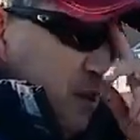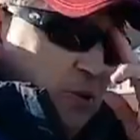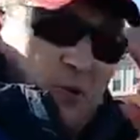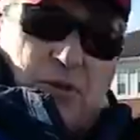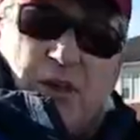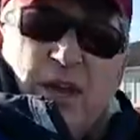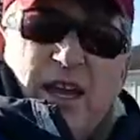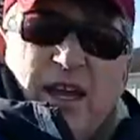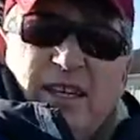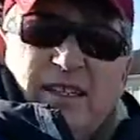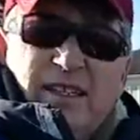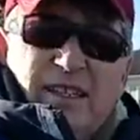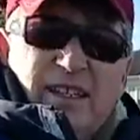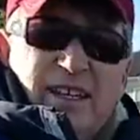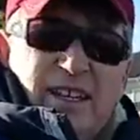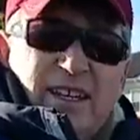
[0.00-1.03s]
thing
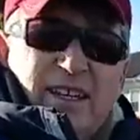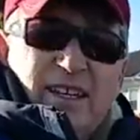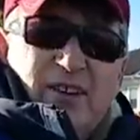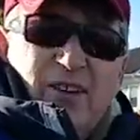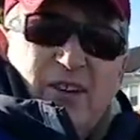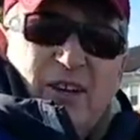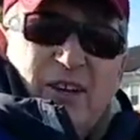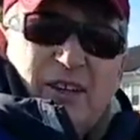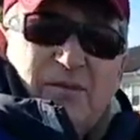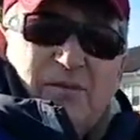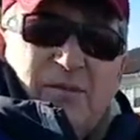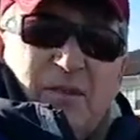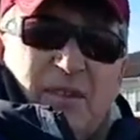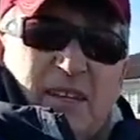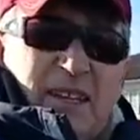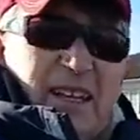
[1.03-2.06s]
to key in on.
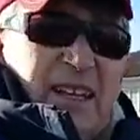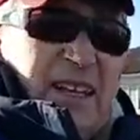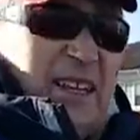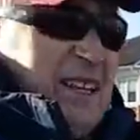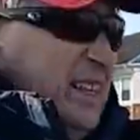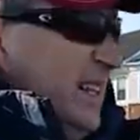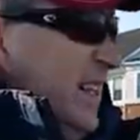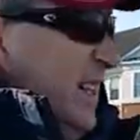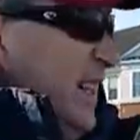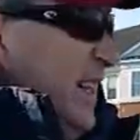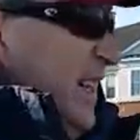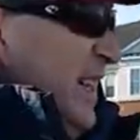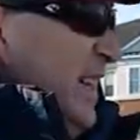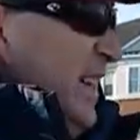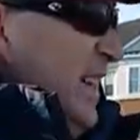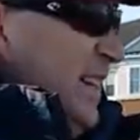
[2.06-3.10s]

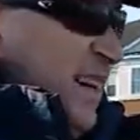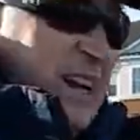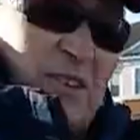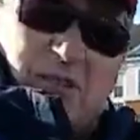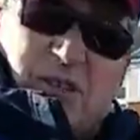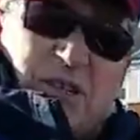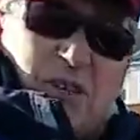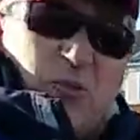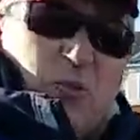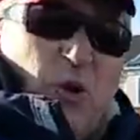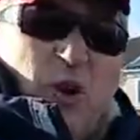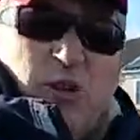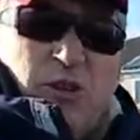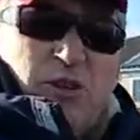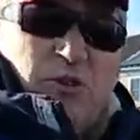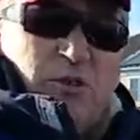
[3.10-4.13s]
And I don't care
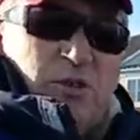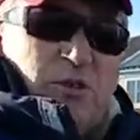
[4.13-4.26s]
whether you're in